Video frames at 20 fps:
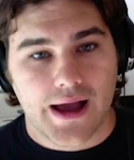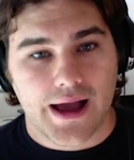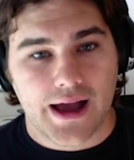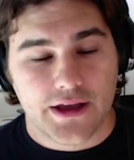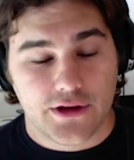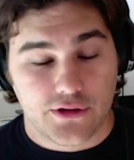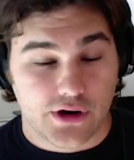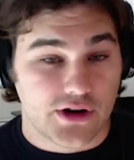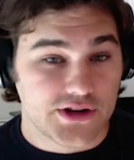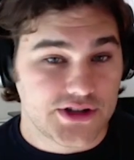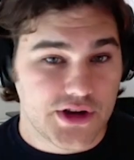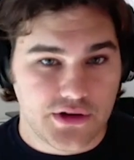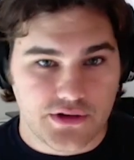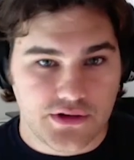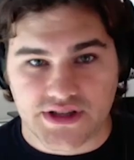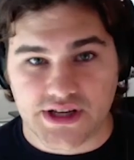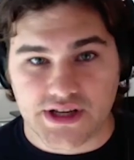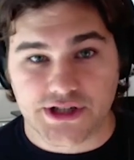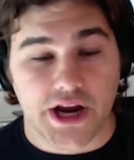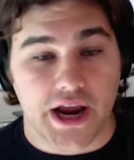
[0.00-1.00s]
You can also
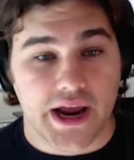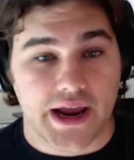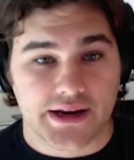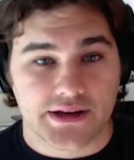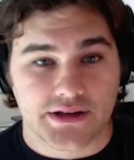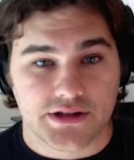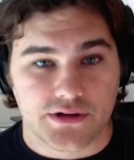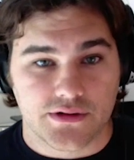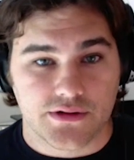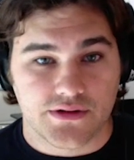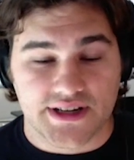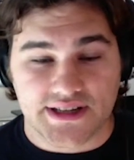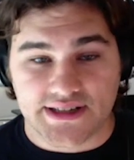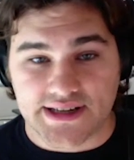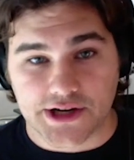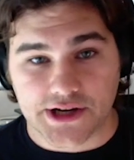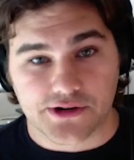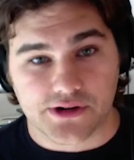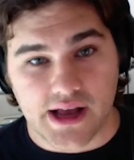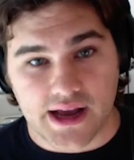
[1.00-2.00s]
use the chain to
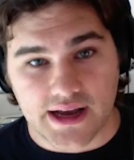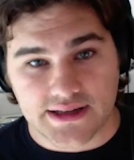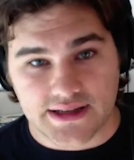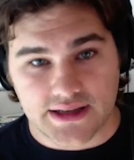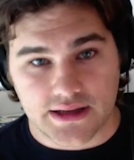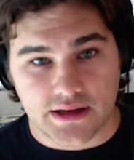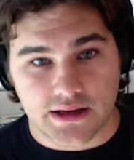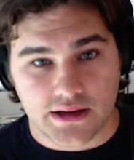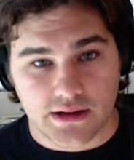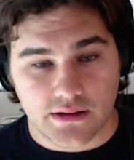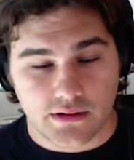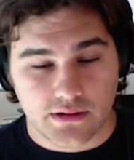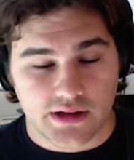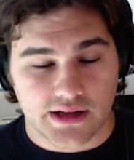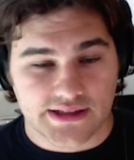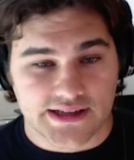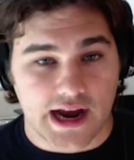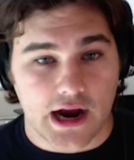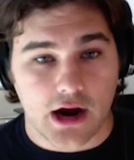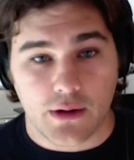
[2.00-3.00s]
decentralize the
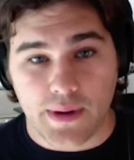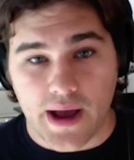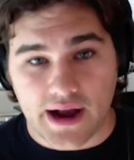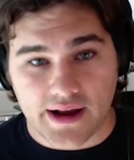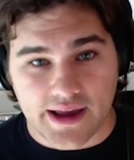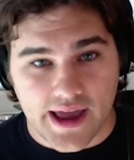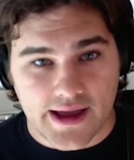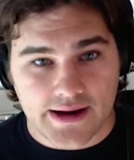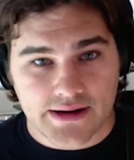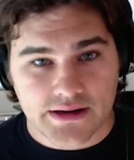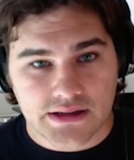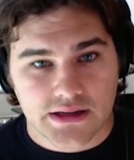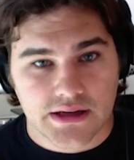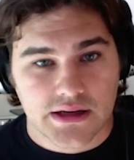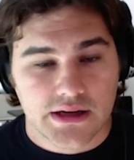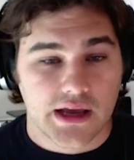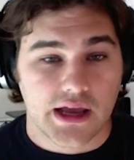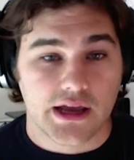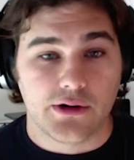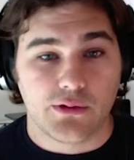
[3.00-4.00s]
entire backend
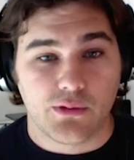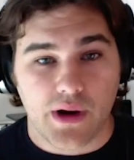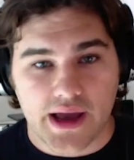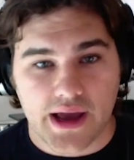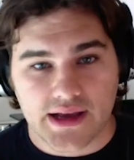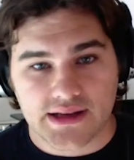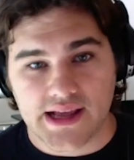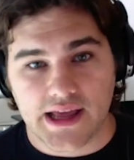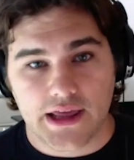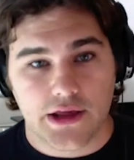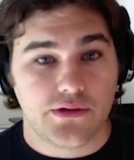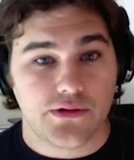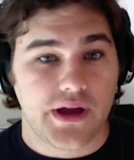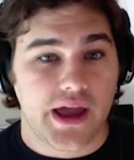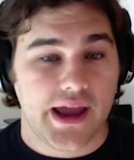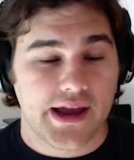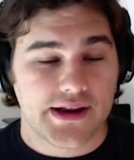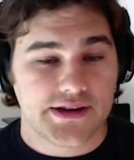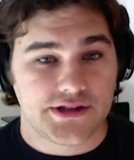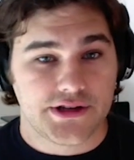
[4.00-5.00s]
in ways that you
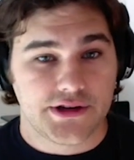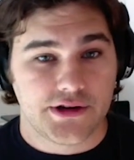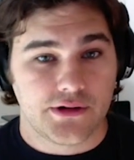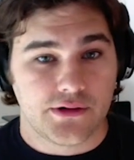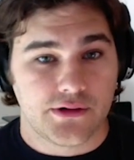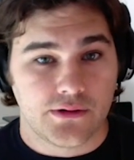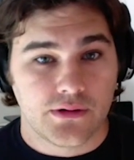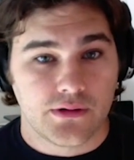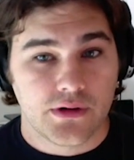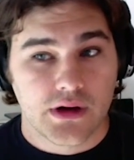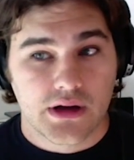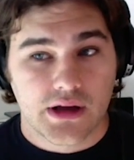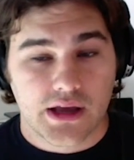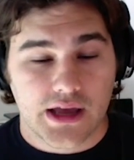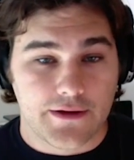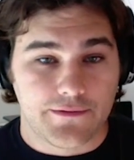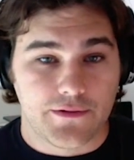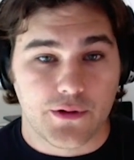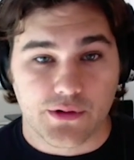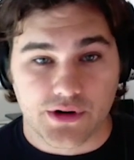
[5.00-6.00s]
can't do
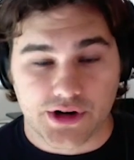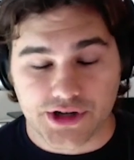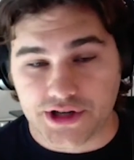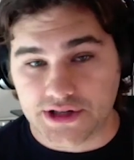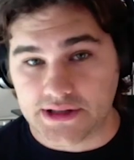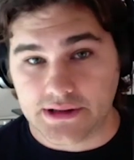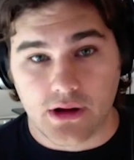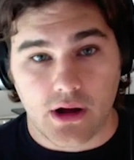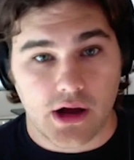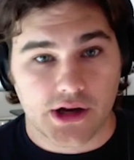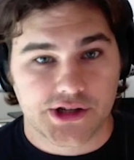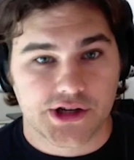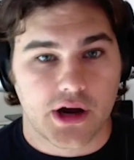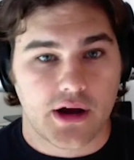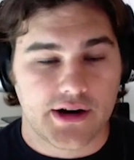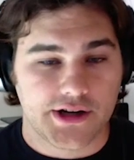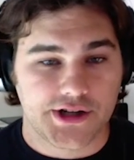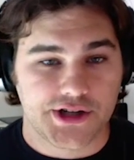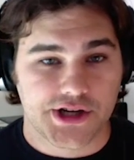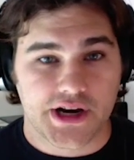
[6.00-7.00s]
if you were to just launch
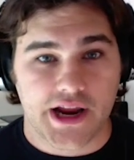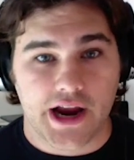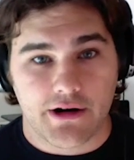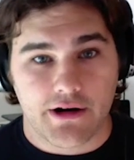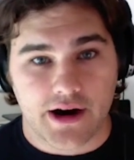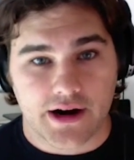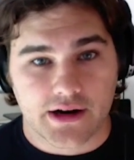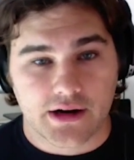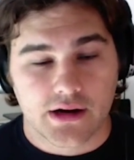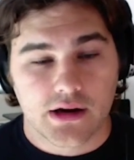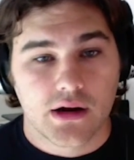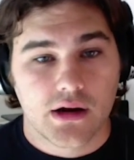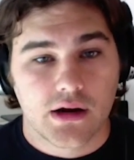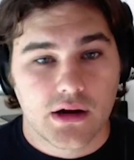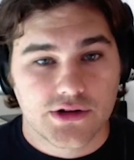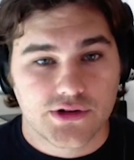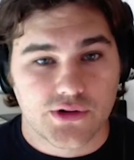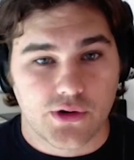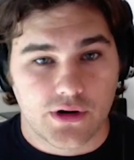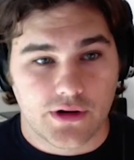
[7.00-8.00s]
on a generic
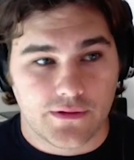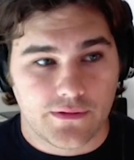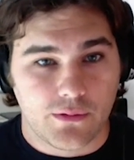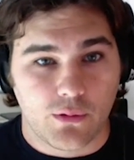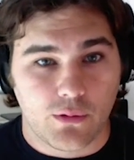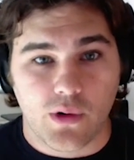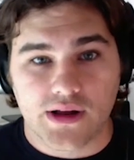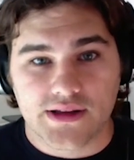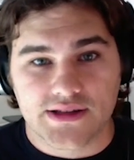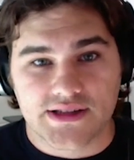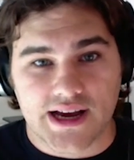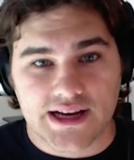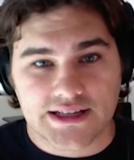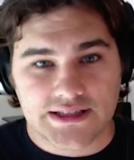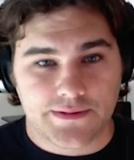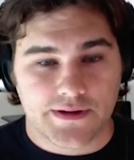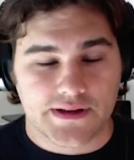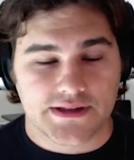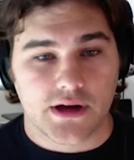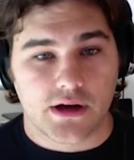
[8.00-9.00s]
sort of
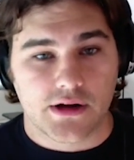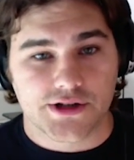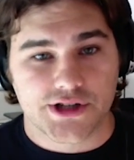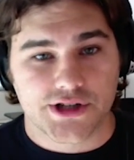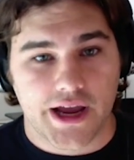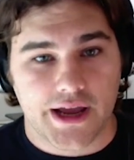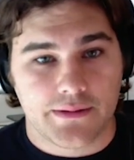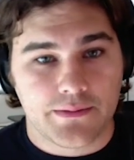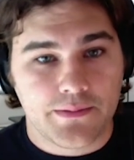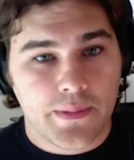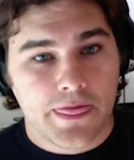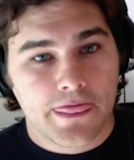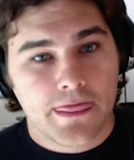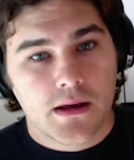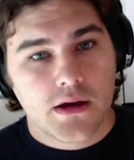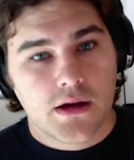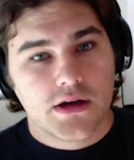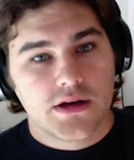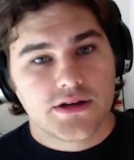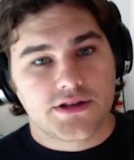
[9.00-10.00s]
one-size-fits-all chain.
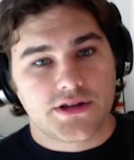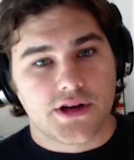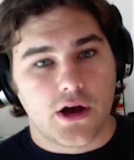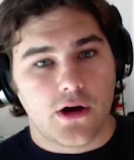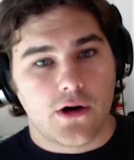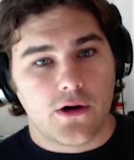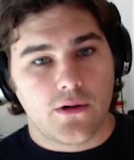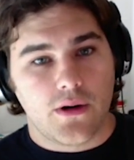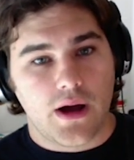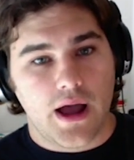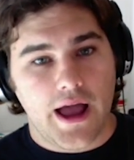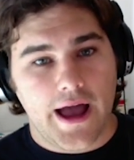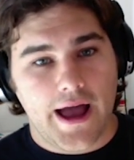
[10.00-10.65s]
So